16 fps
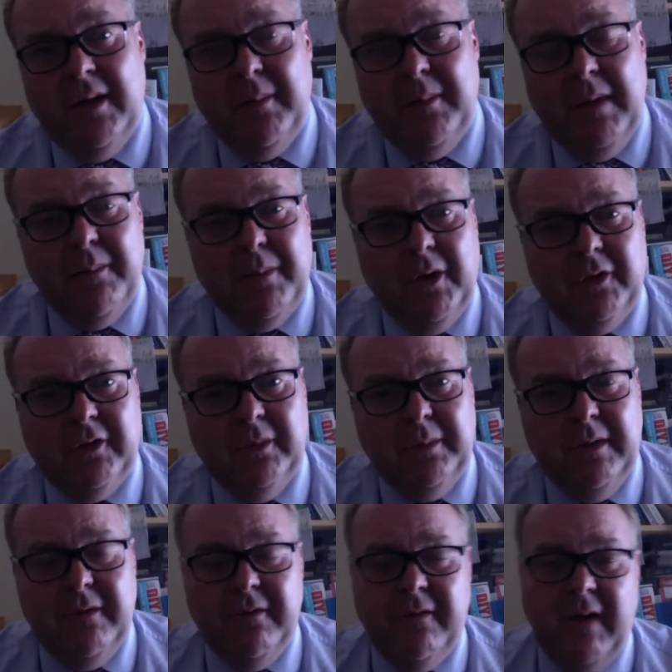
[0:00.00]
now, maybe
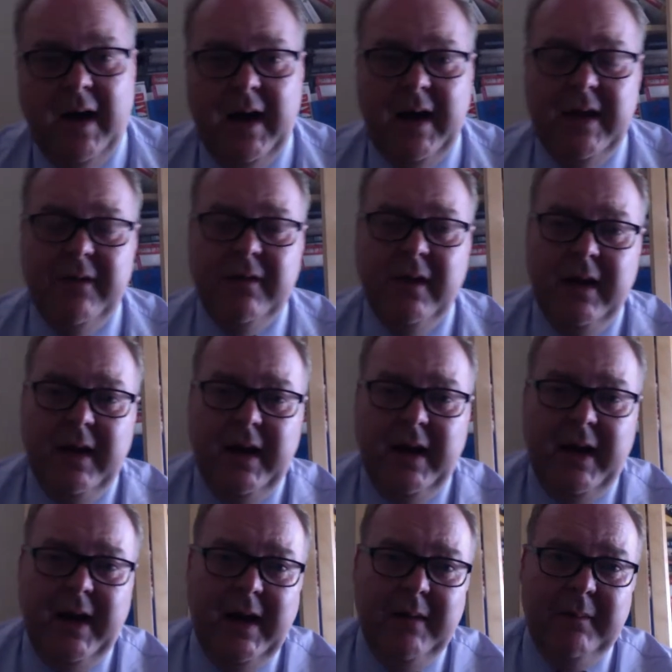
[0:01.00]
possibly 5.
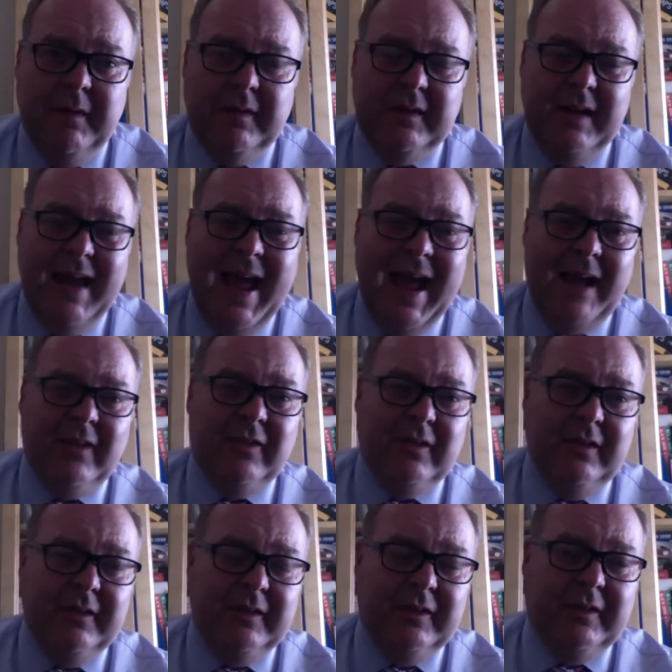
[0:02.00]
It's an
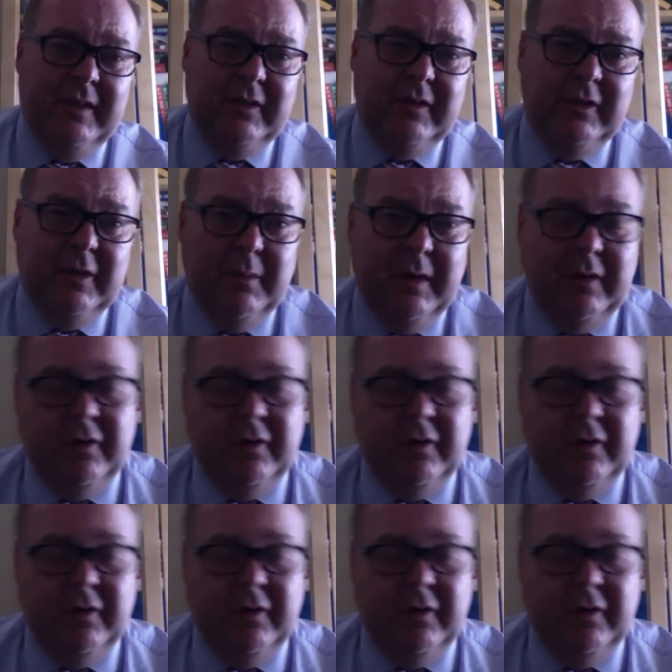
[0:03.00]
excellent system.